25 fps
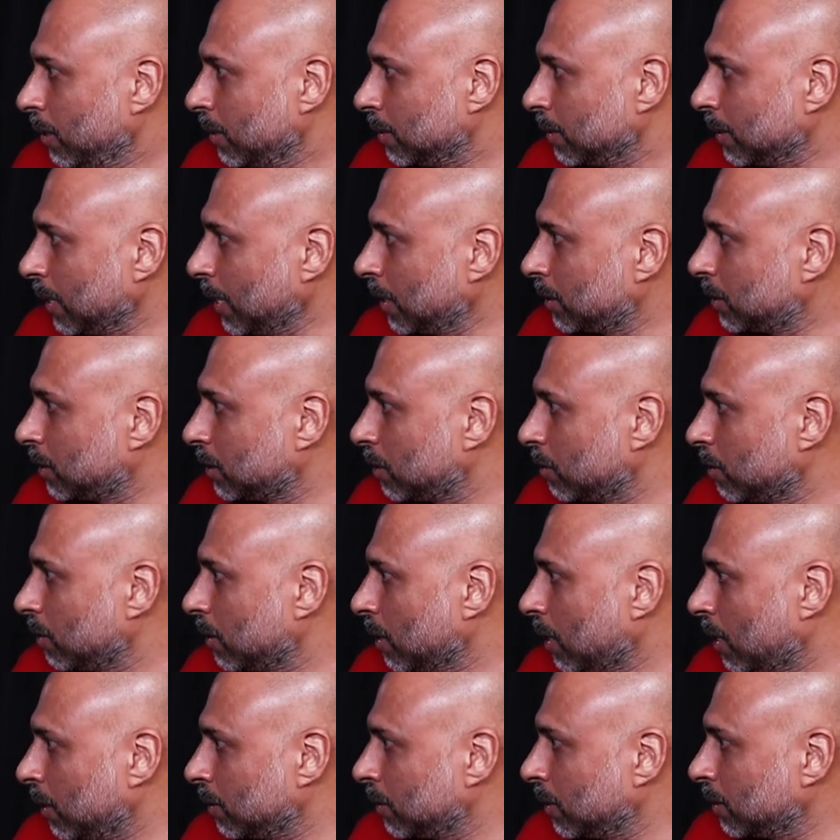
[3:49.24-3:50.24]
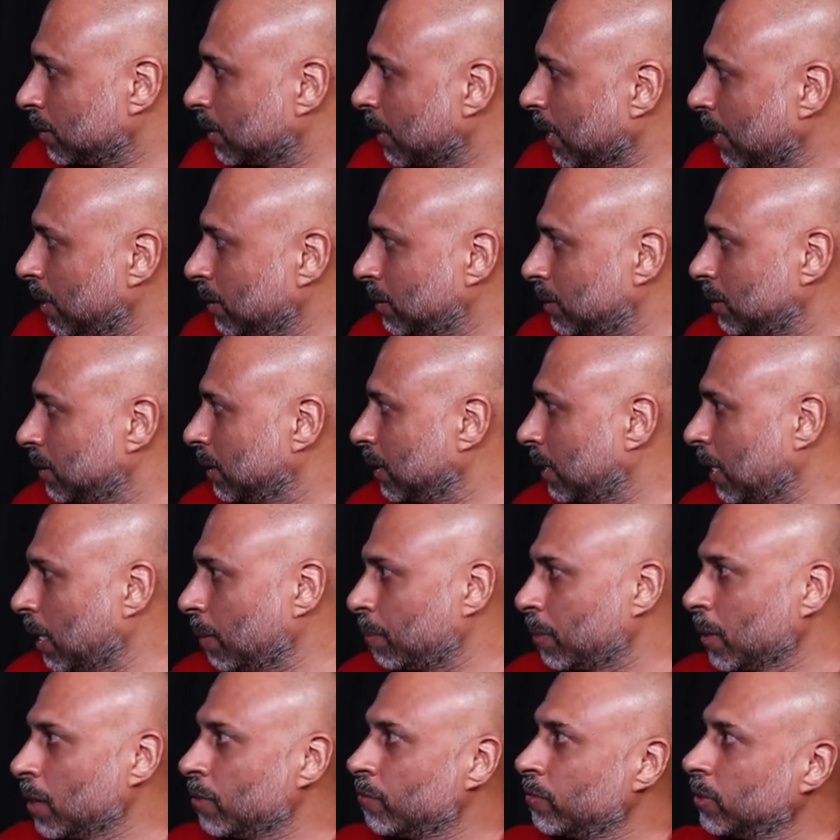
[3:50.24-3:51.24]
Next, other things,
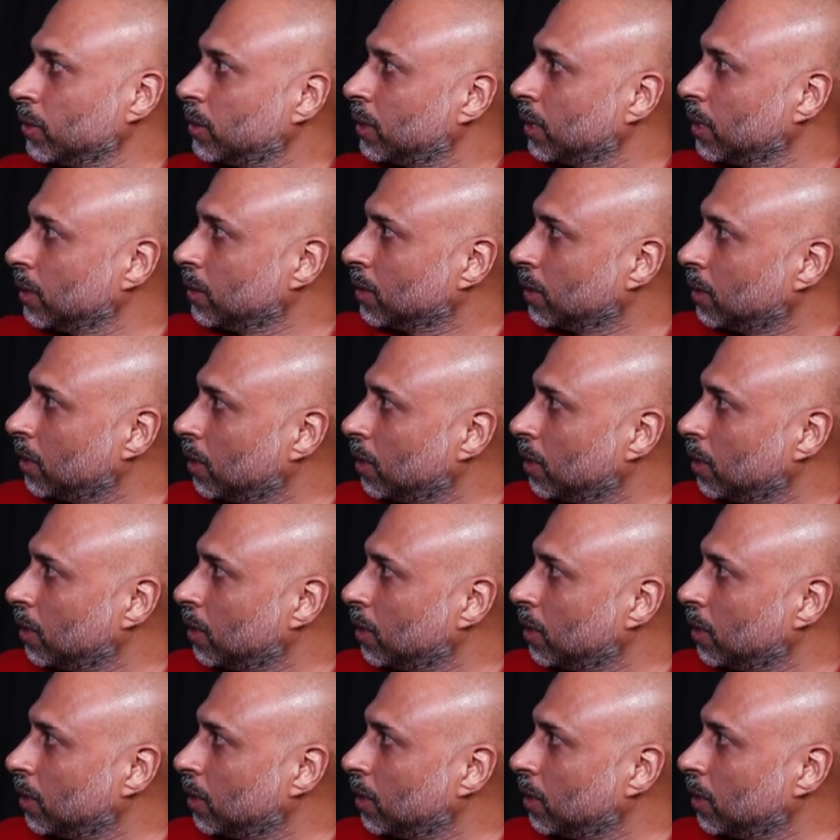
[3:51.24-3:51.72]
keep everything the